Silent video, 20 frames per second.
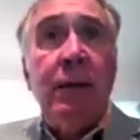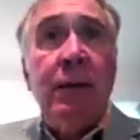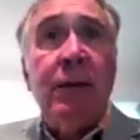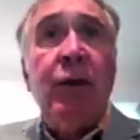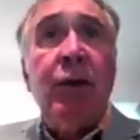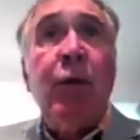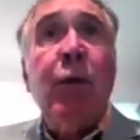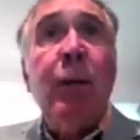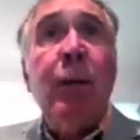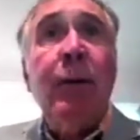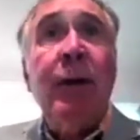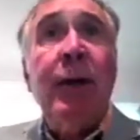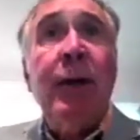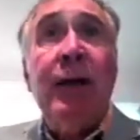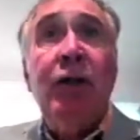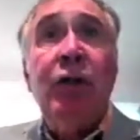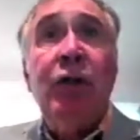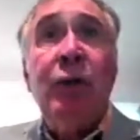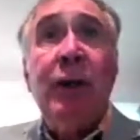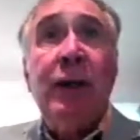So what
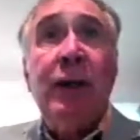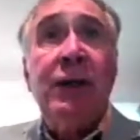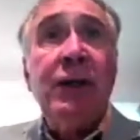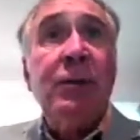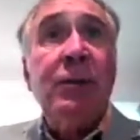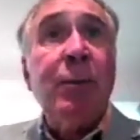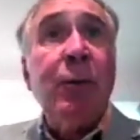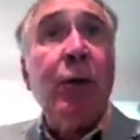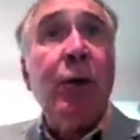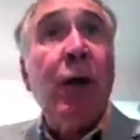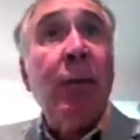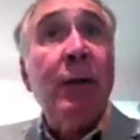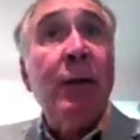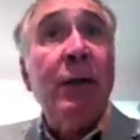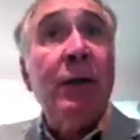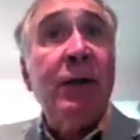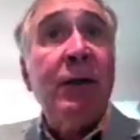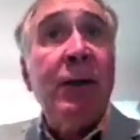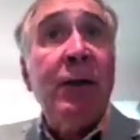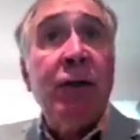about HUS? It's
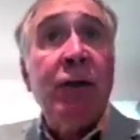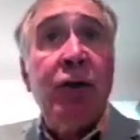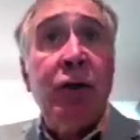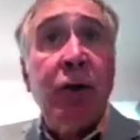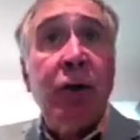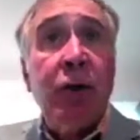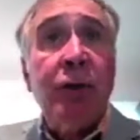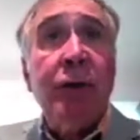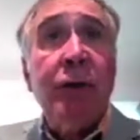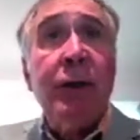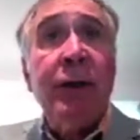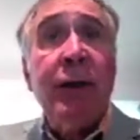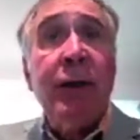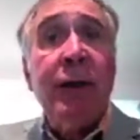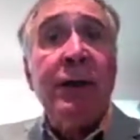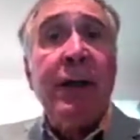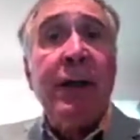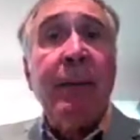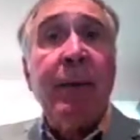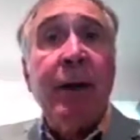predominantly seen in
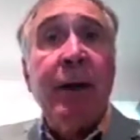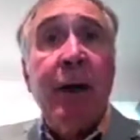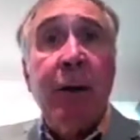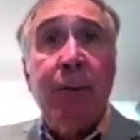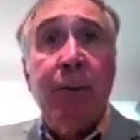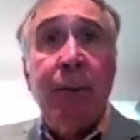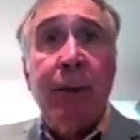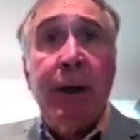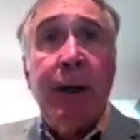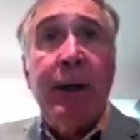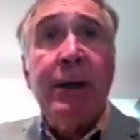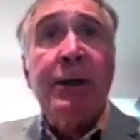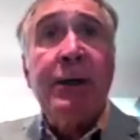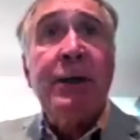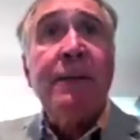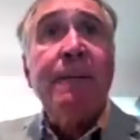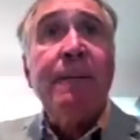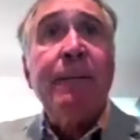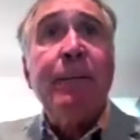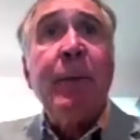children, except in
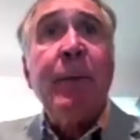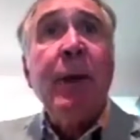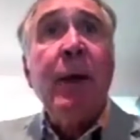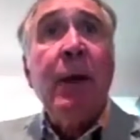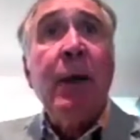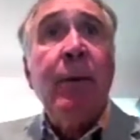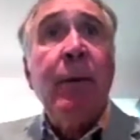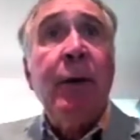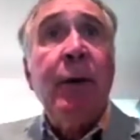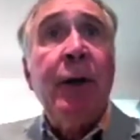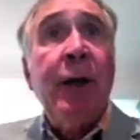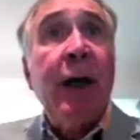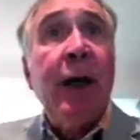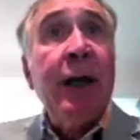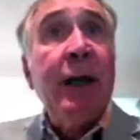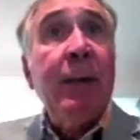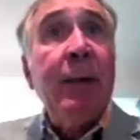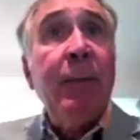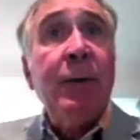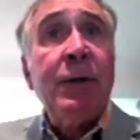outbreaks.
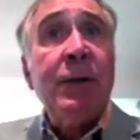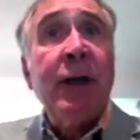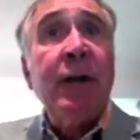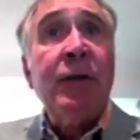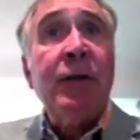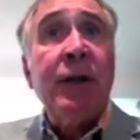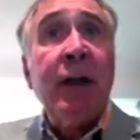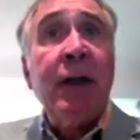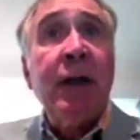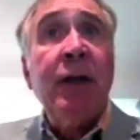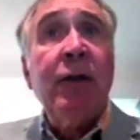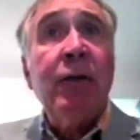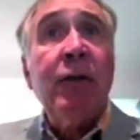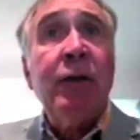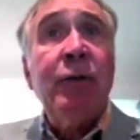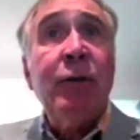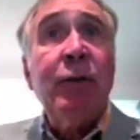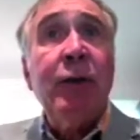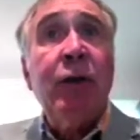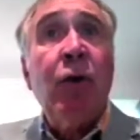About 90% are
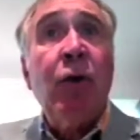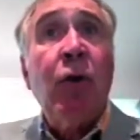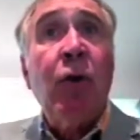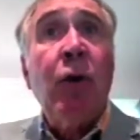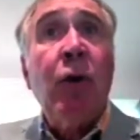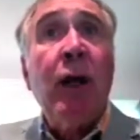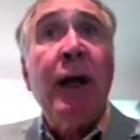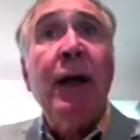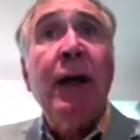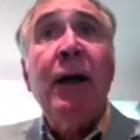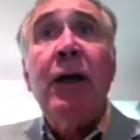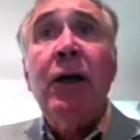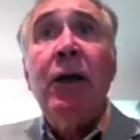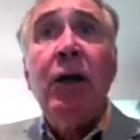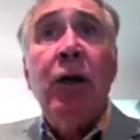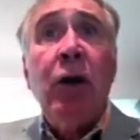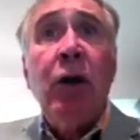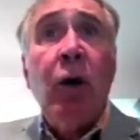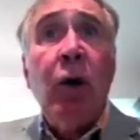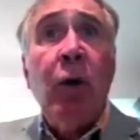secondary to E.
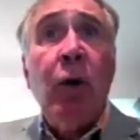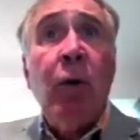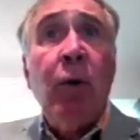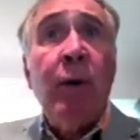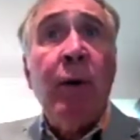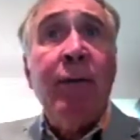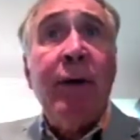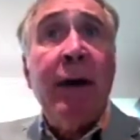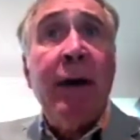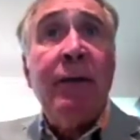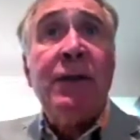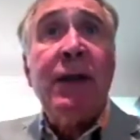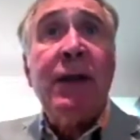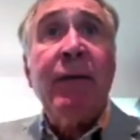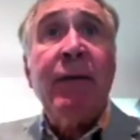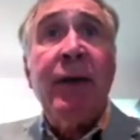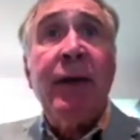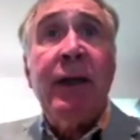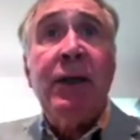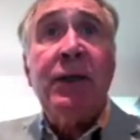coli
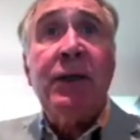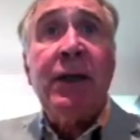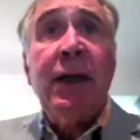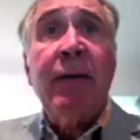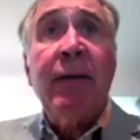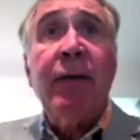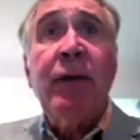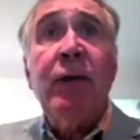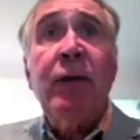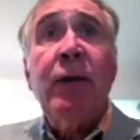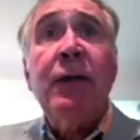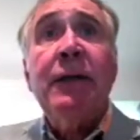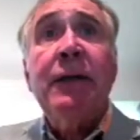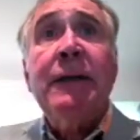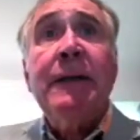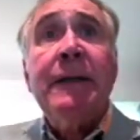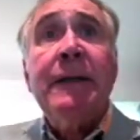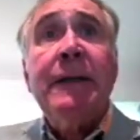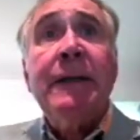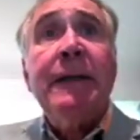
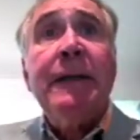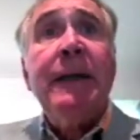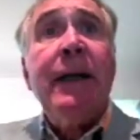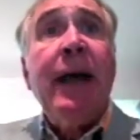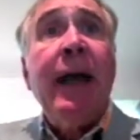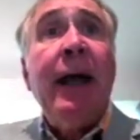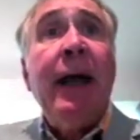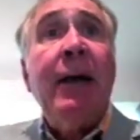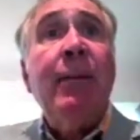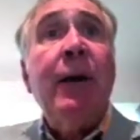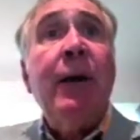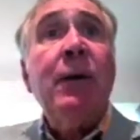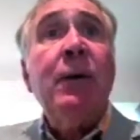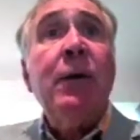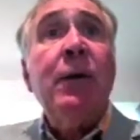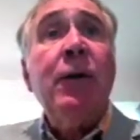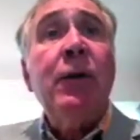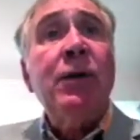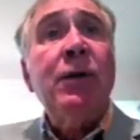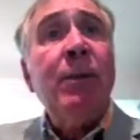015787.
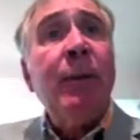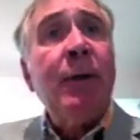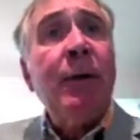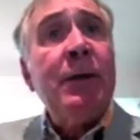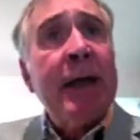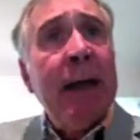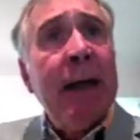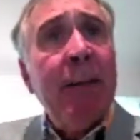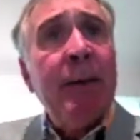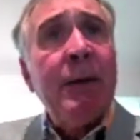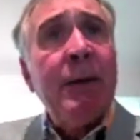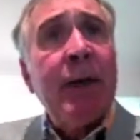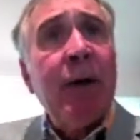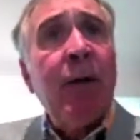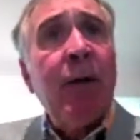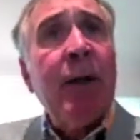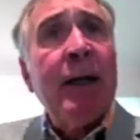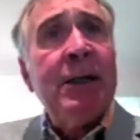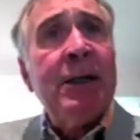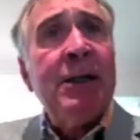And there's about
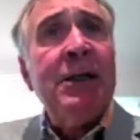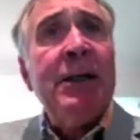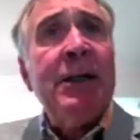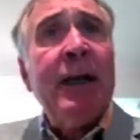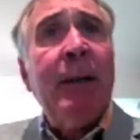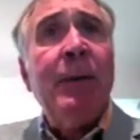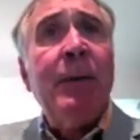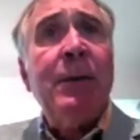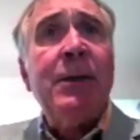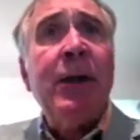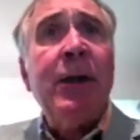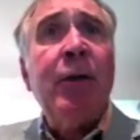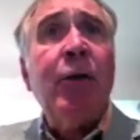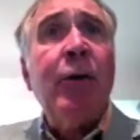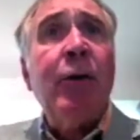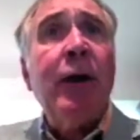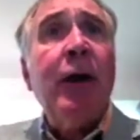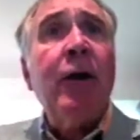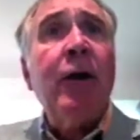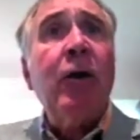10% or less than
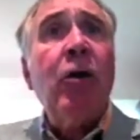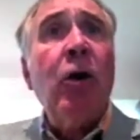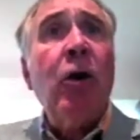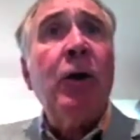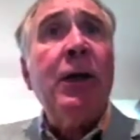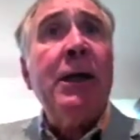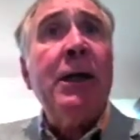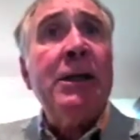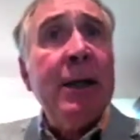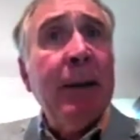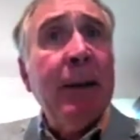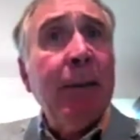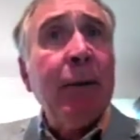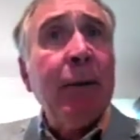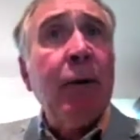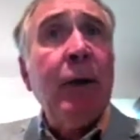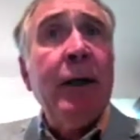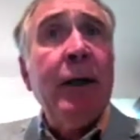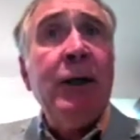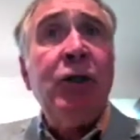10% are called
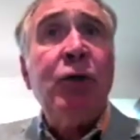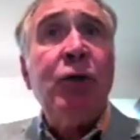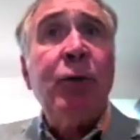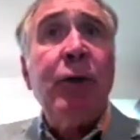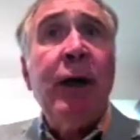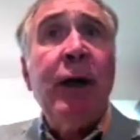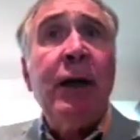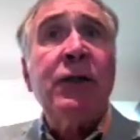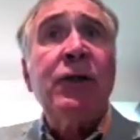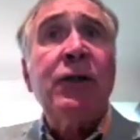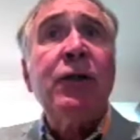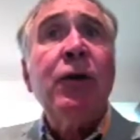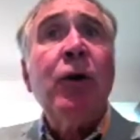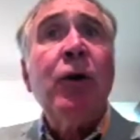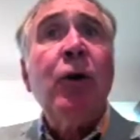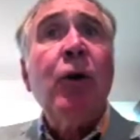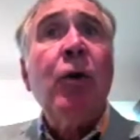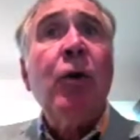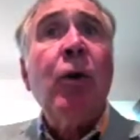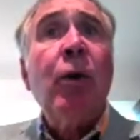atypical
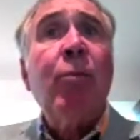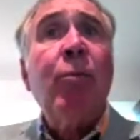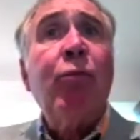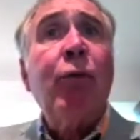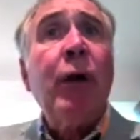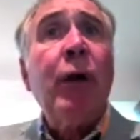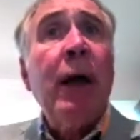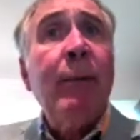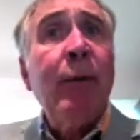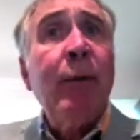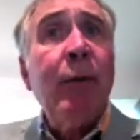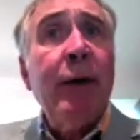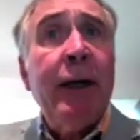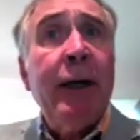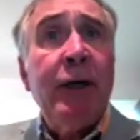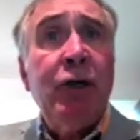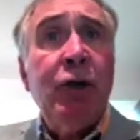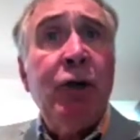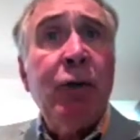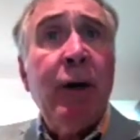HUS or
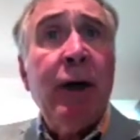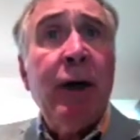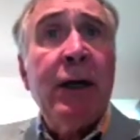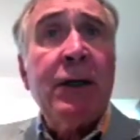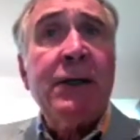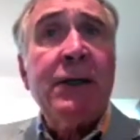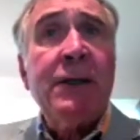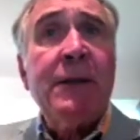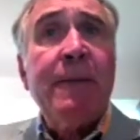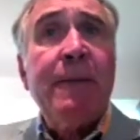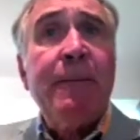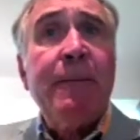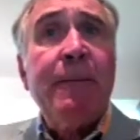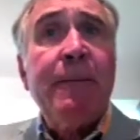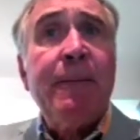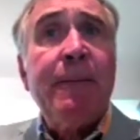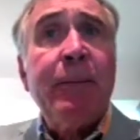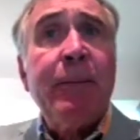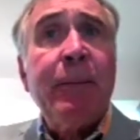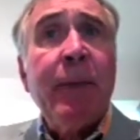primary HUS.